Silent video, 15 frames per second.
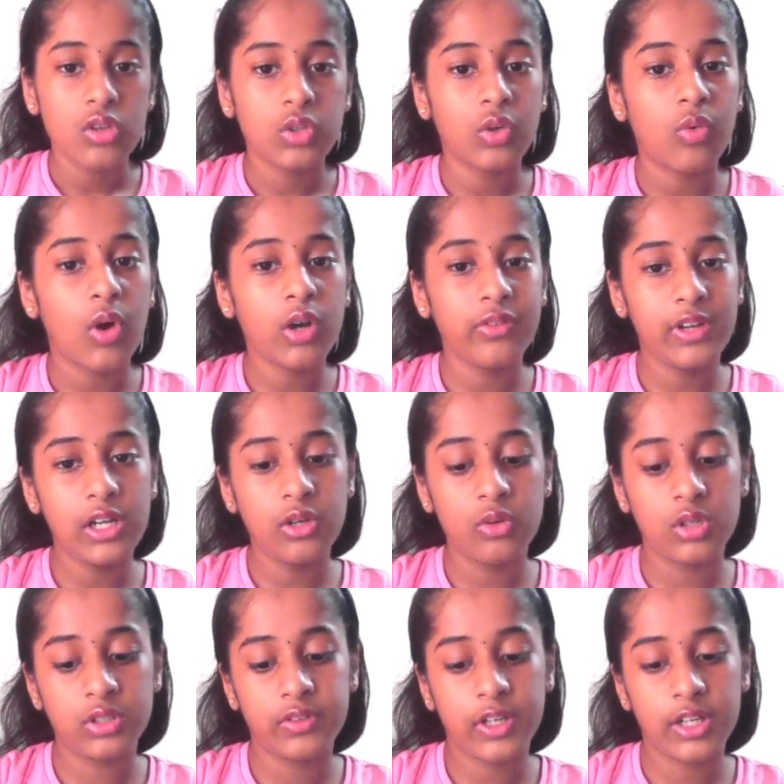So what we'll
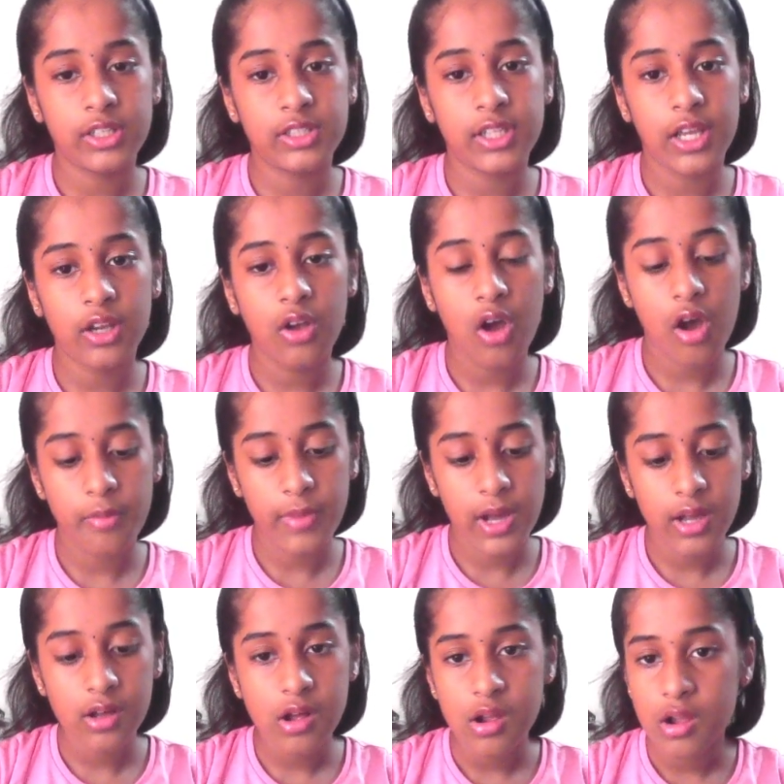do is we're going to say
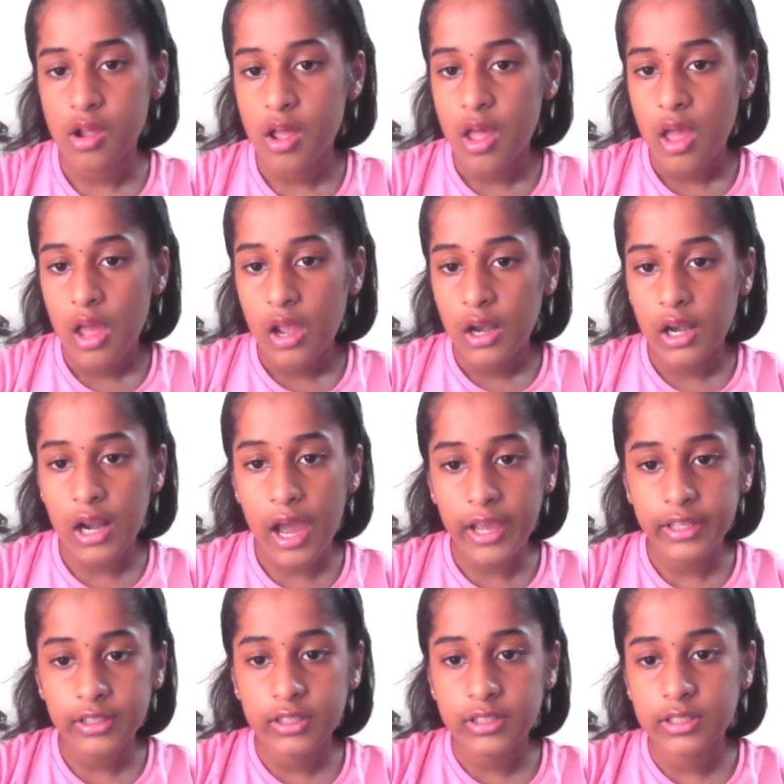comma
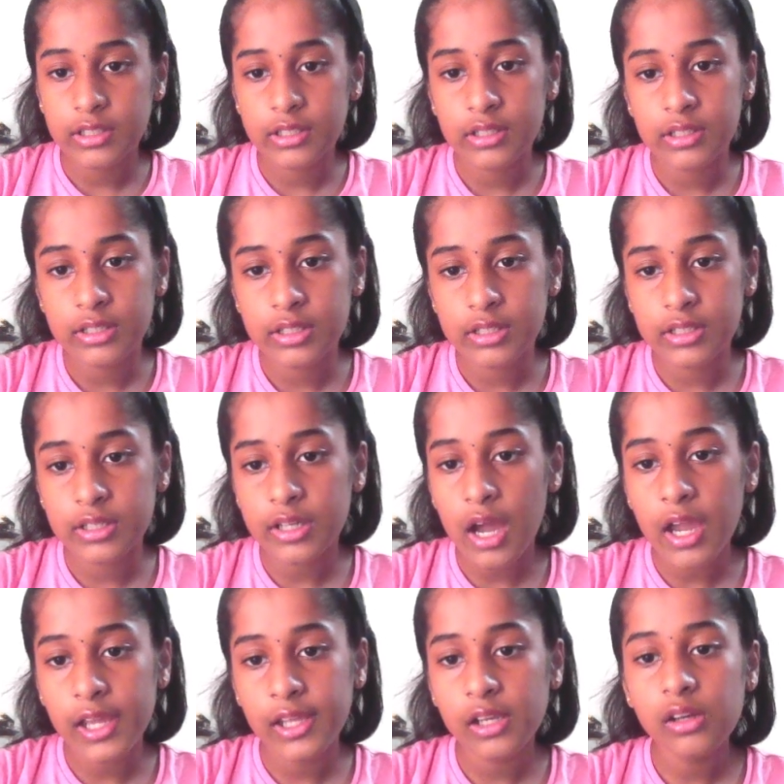line
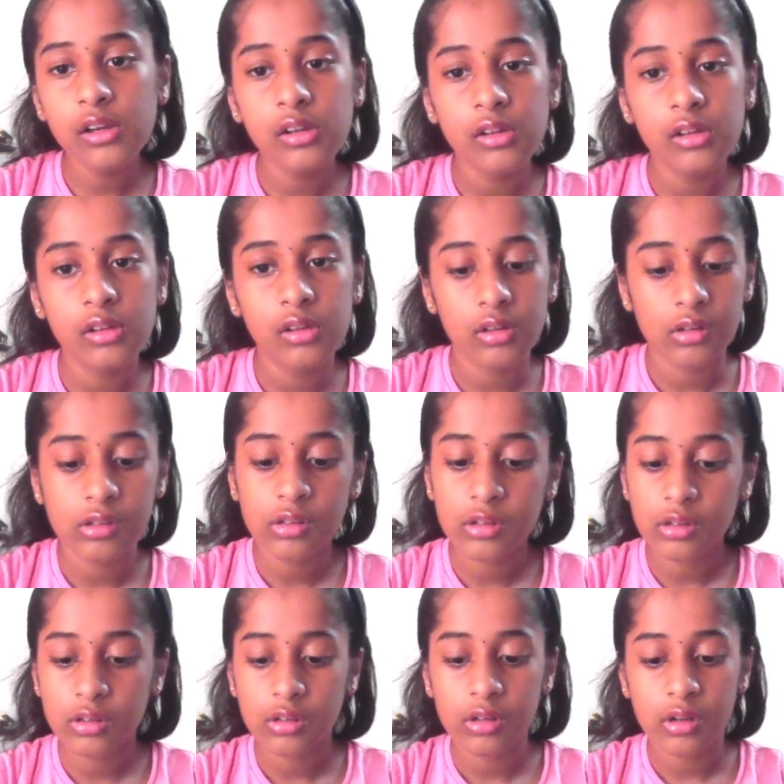style
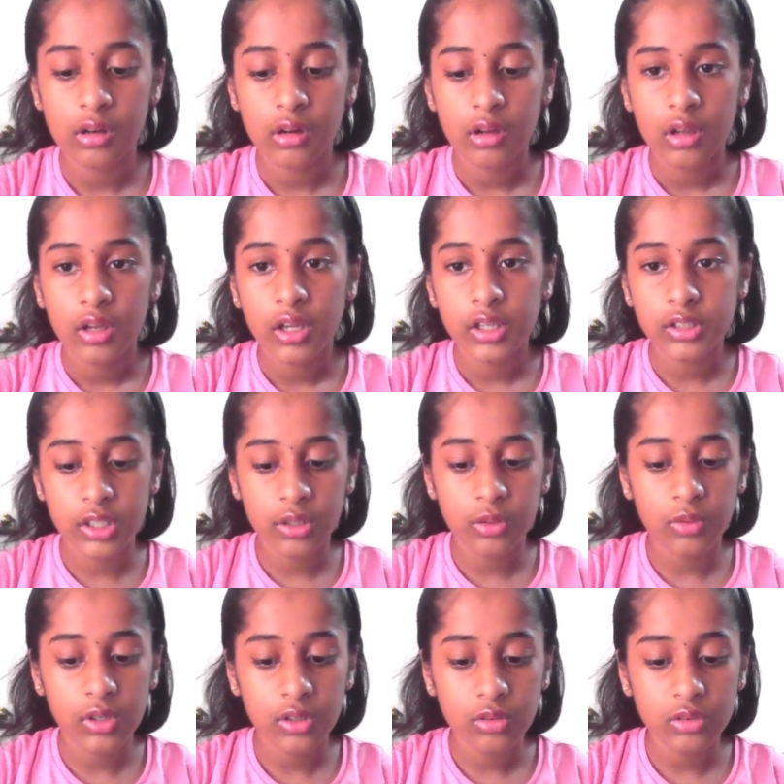is
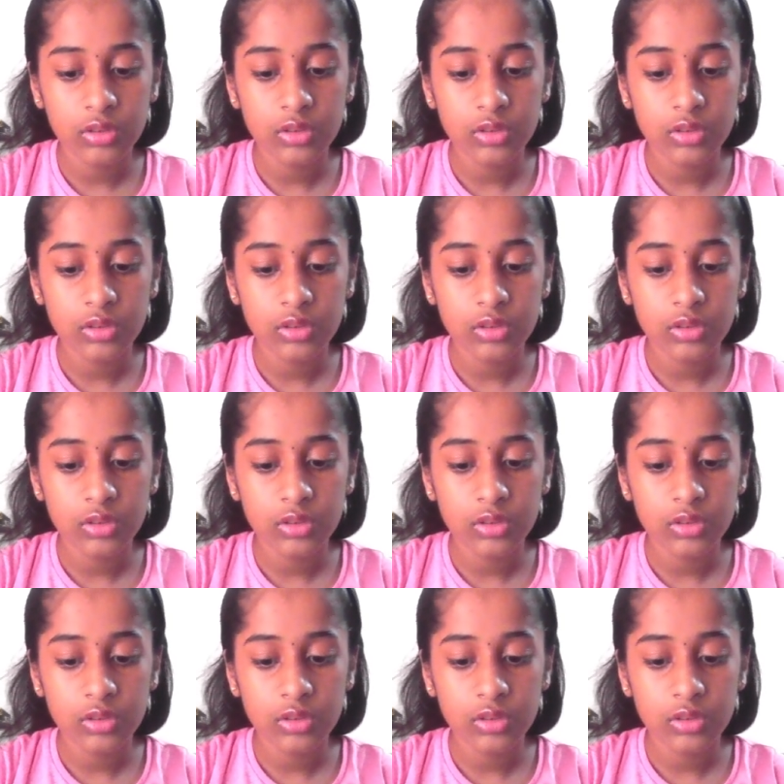equal to